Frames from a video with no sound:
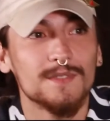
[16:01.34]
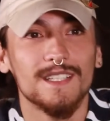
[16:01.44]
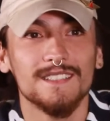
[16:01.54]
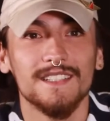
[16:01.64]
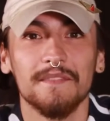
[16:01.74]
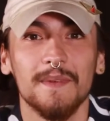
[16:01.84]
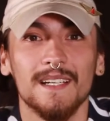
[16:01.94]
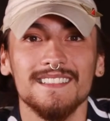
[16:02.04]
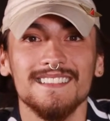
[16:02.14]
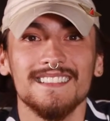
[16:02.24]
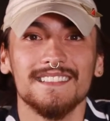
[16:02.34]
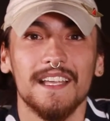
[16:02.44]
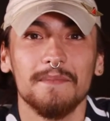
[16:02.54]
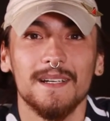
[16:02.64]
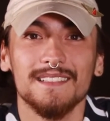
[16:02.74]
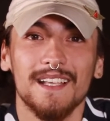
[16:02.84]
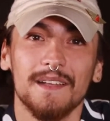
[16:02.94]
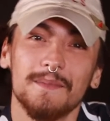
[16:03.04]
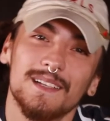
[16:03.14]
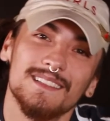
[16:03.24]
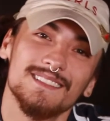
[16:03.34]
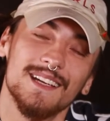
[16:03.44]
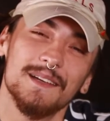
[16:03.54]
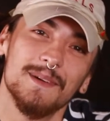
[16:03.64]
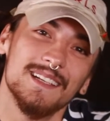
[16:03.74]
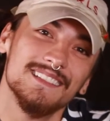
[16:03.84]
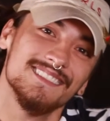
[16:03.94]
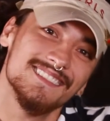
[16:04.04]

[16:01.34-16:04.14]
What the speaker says: saying? Save money, save money, save money, save money,